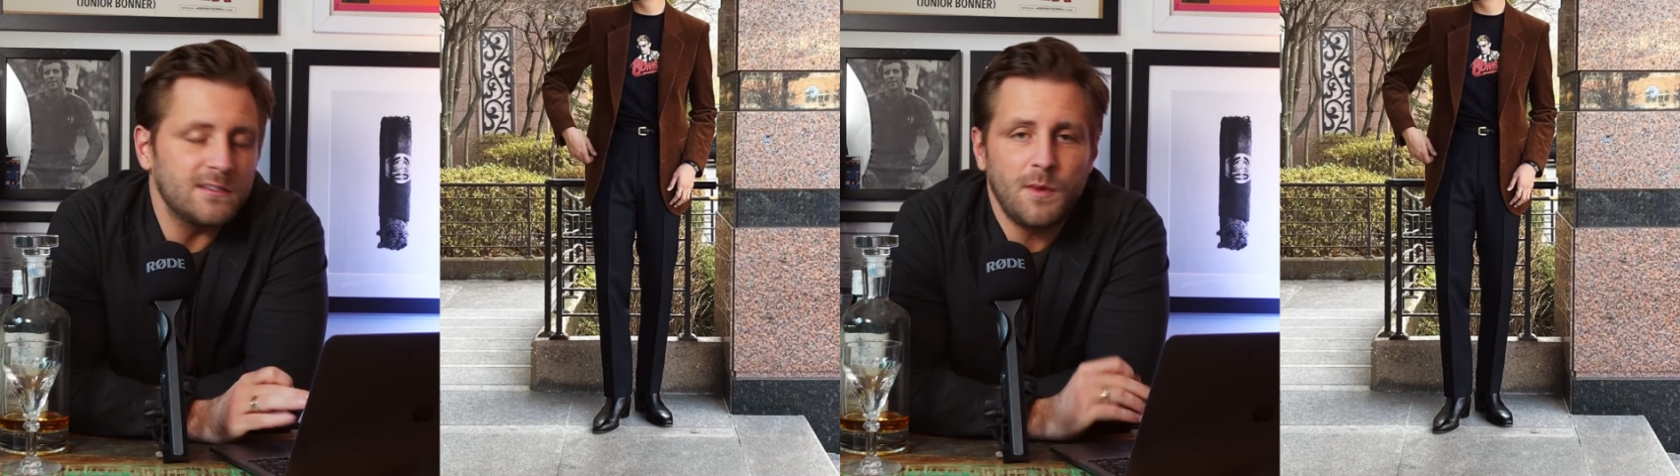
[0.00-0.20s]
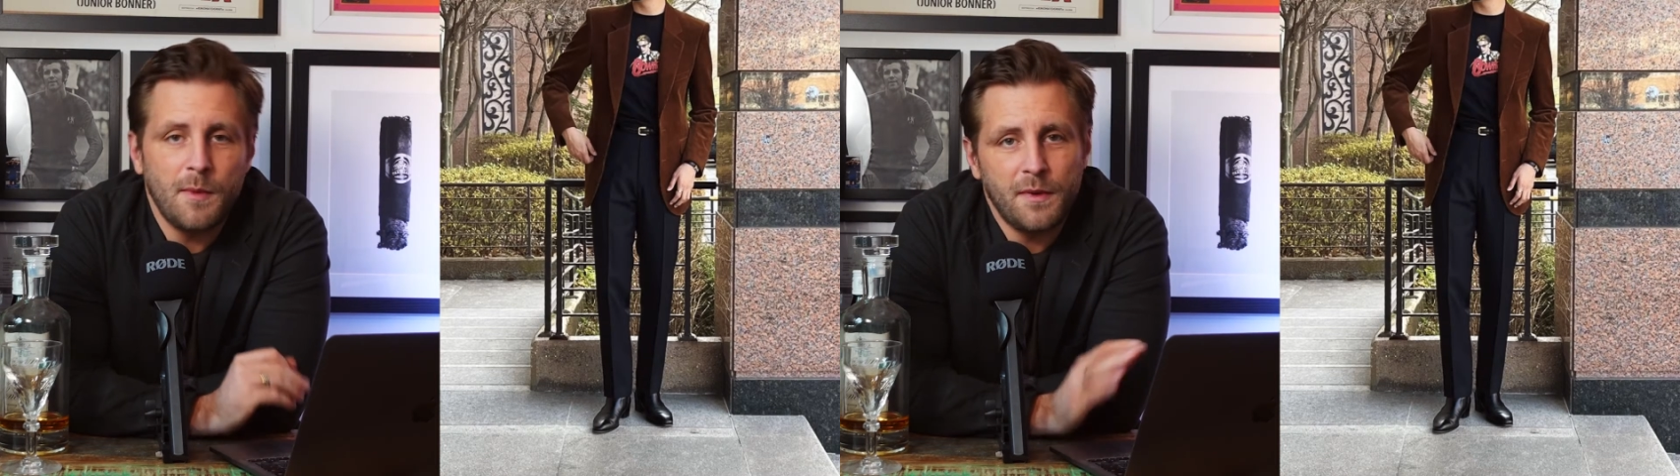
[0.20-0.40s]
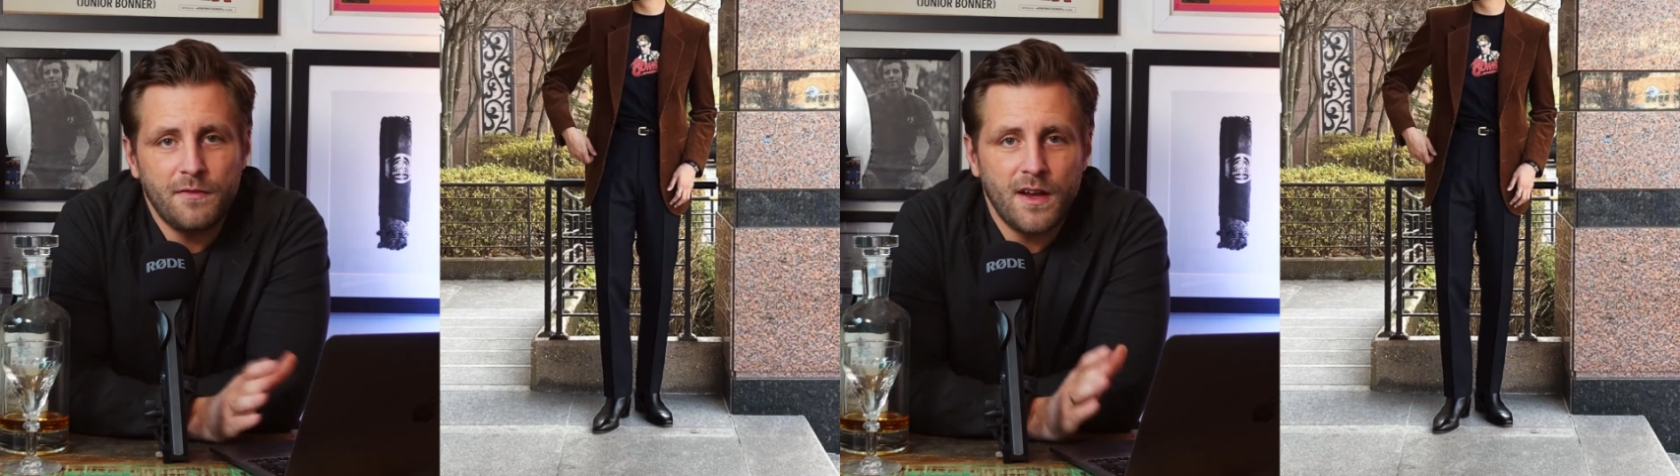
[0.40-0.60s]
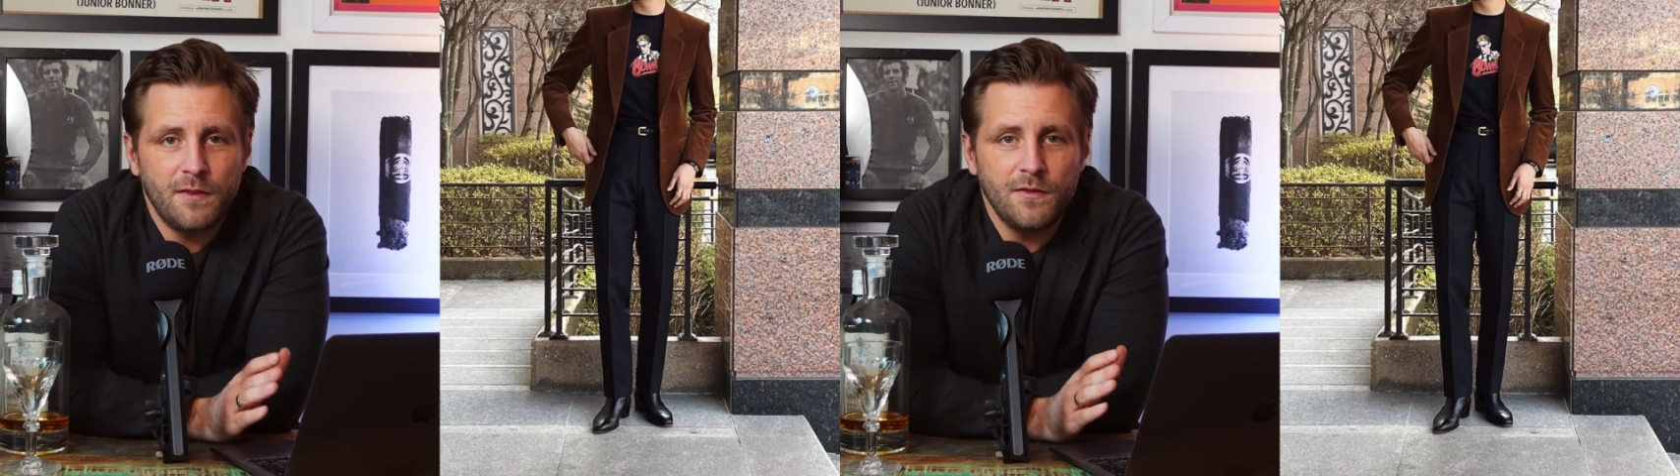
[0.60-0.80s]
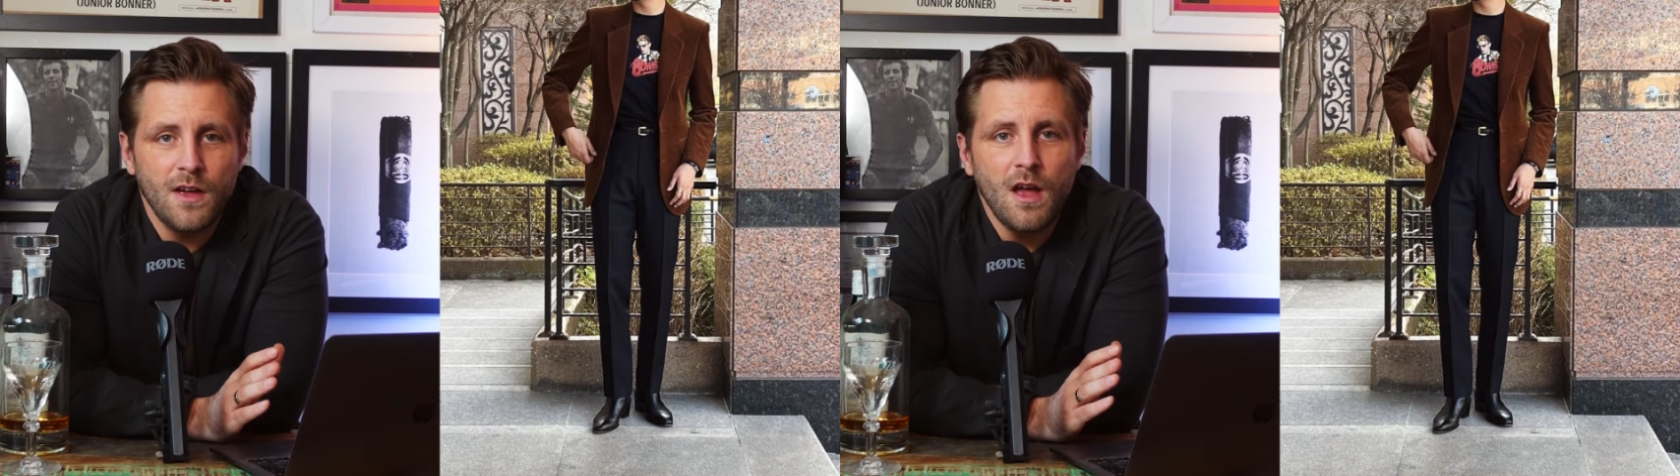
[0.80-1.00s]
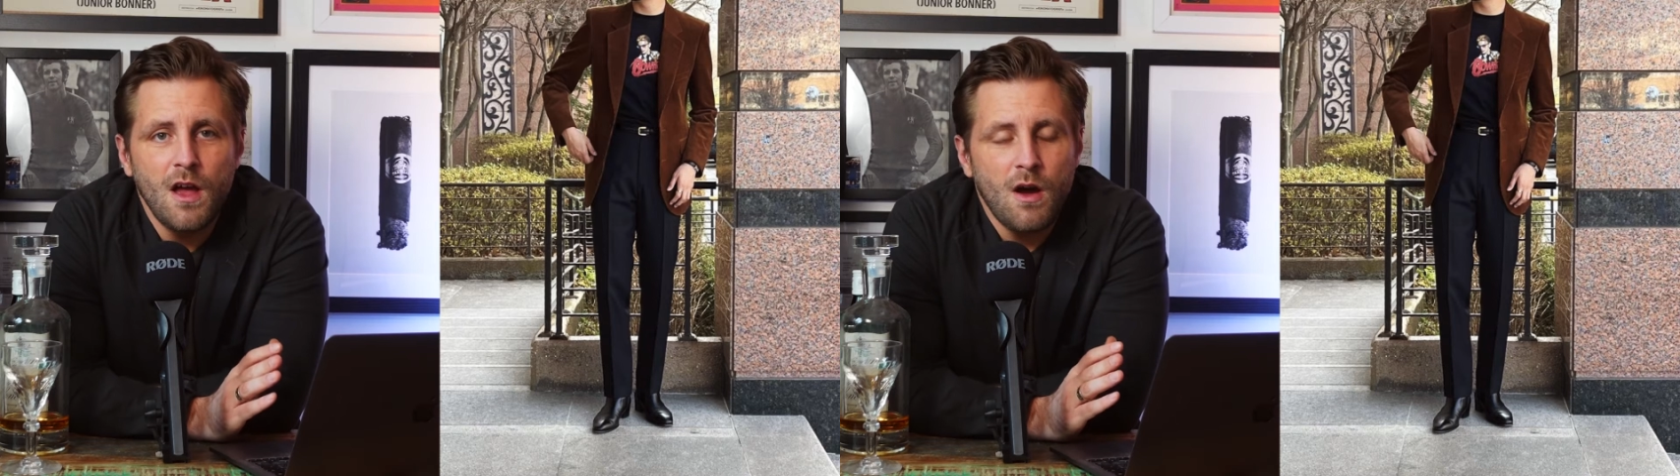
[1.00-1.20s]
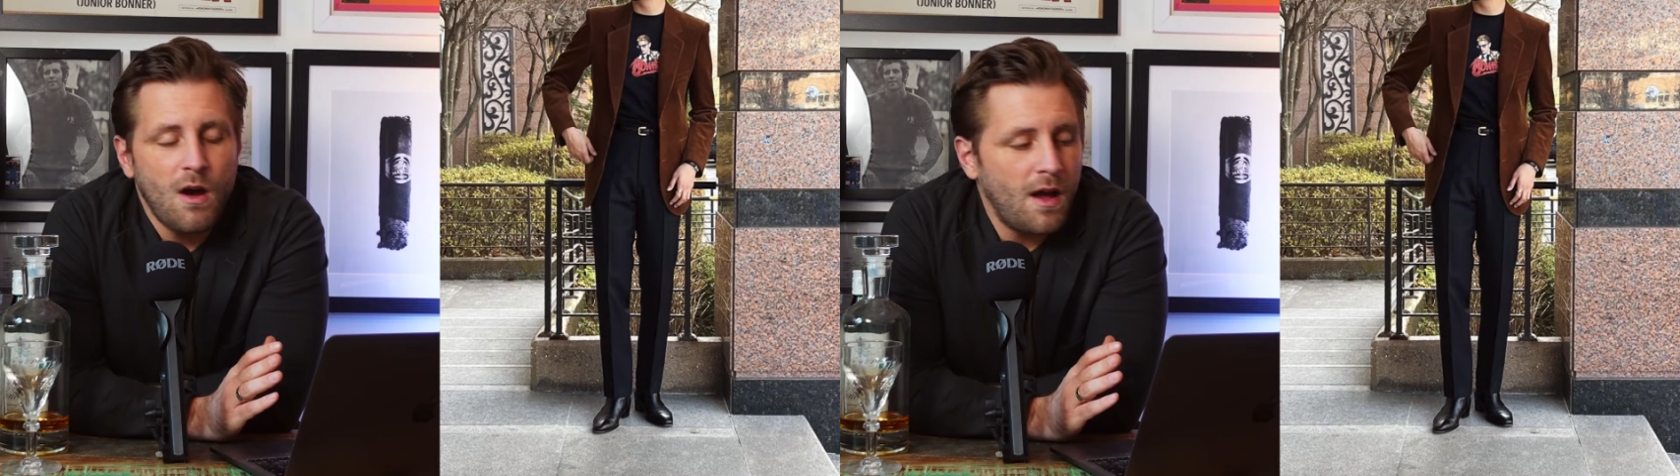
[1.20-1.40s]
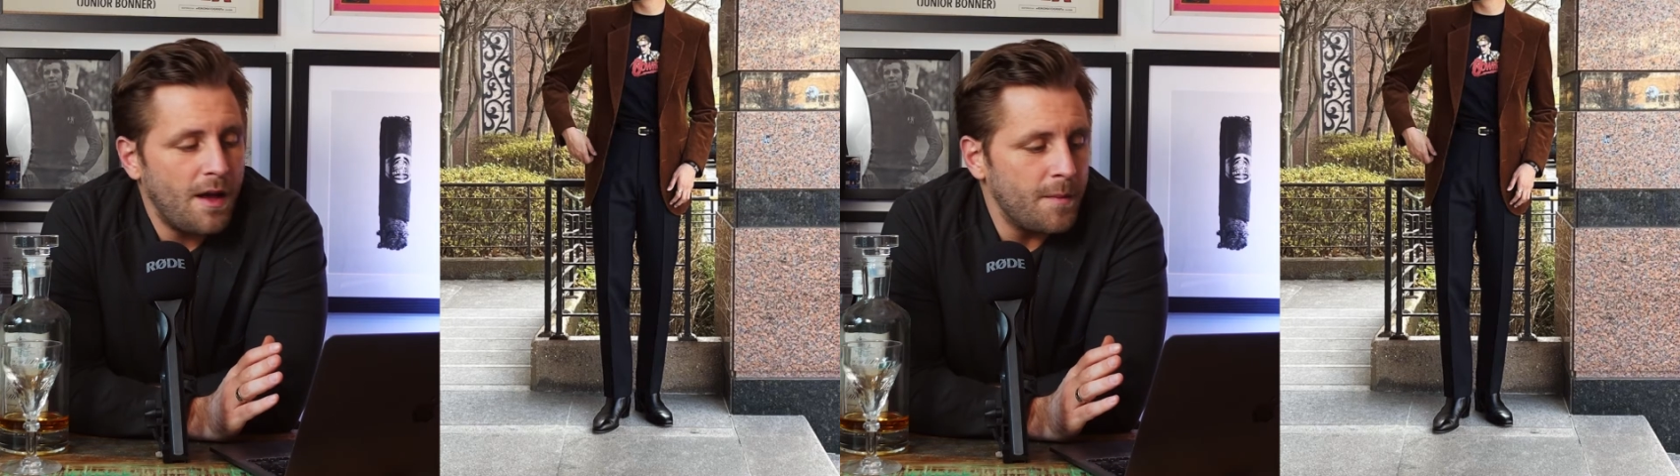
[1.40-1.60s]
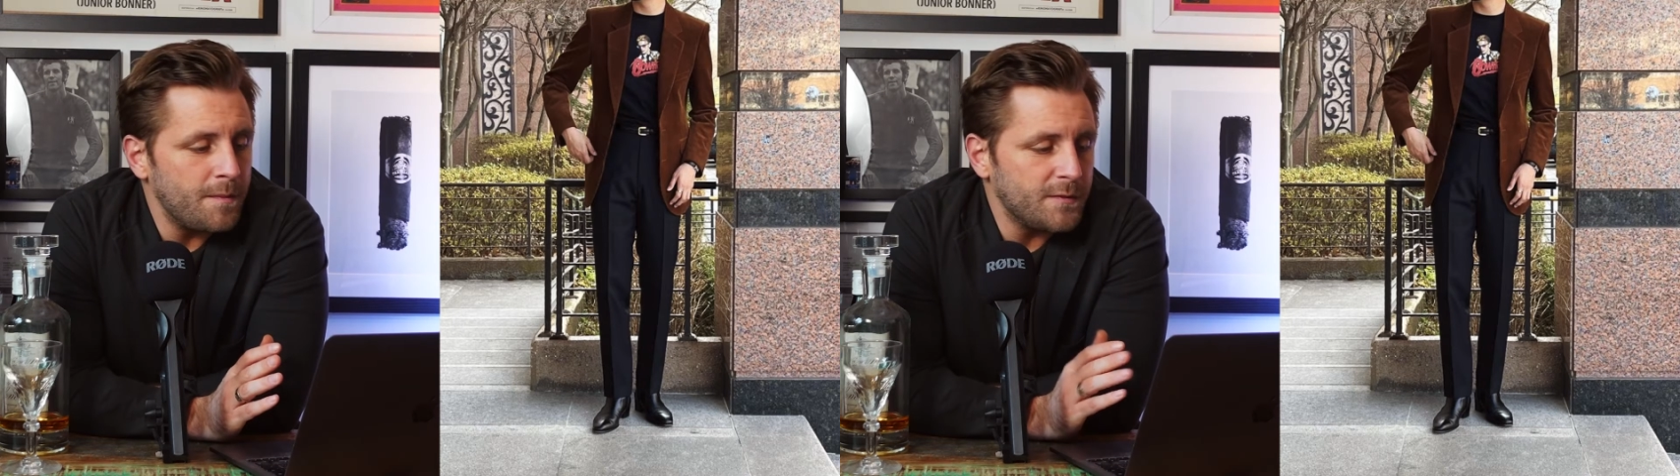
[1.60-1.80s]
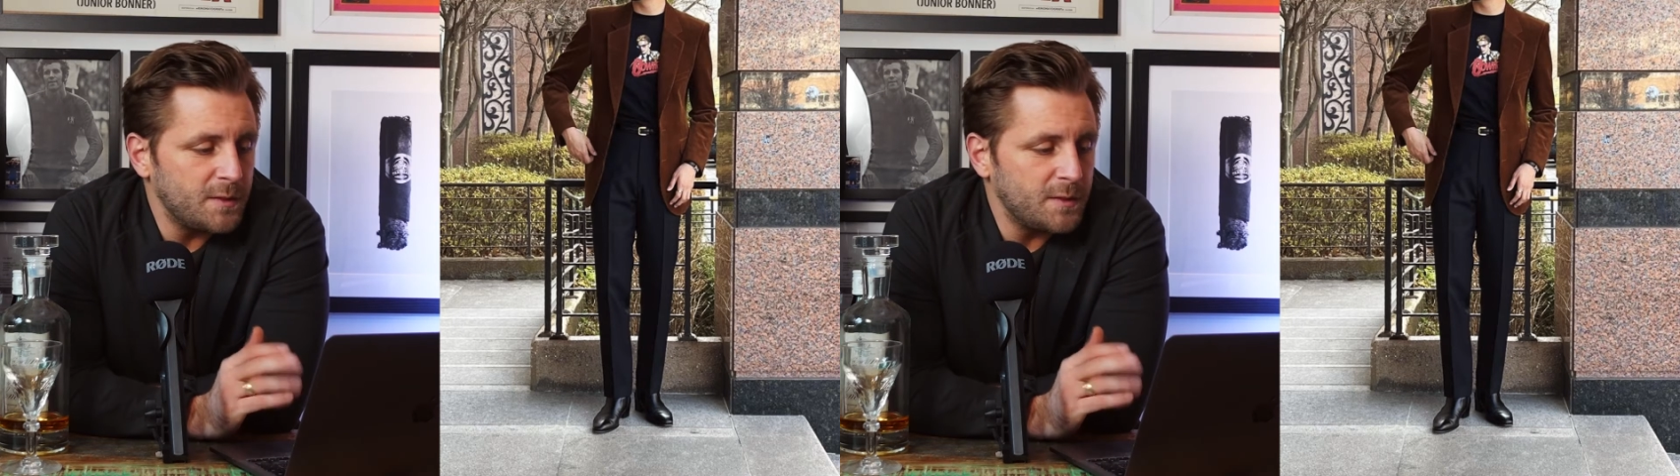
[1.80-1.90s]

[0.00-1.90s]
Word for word: So I'm a big fan of um,